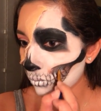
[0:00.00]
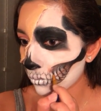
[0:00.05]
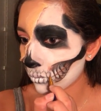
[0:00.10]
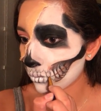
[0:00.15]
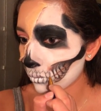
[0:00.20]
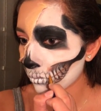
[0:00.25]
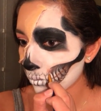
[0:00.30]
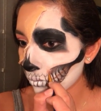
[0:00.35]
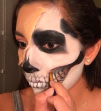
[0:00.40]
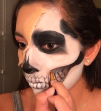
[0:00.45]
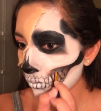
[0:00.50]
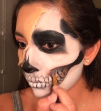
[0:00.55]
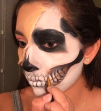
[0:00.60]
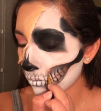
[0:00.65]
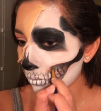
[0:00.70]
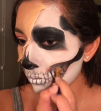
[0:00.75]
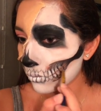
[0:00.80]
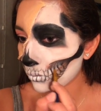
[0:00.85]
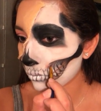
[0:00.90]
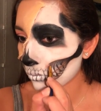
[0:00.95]
back
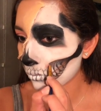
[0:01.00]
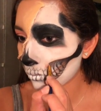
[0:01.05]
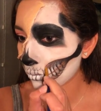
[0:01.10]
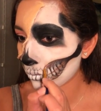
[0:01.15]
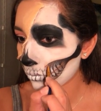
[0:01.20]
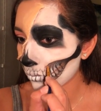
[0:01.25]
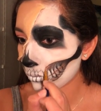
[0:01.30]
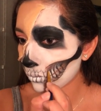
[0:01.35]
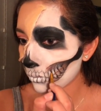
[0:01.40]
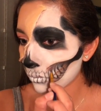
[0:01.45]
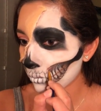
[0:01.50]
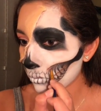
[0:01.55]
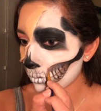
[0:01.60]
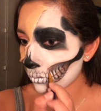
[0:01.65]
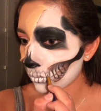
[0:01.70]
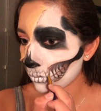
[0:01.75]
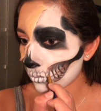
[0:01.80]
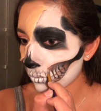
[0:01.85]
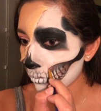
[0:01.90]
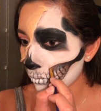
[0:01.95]
teeth's outline
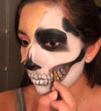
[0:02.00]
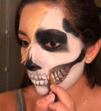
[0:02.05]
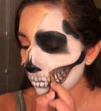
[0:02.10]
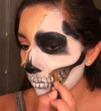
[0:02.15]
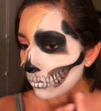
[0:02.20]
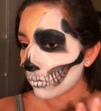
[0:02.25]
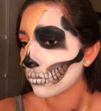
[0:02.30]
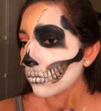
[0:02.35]
towards the hollow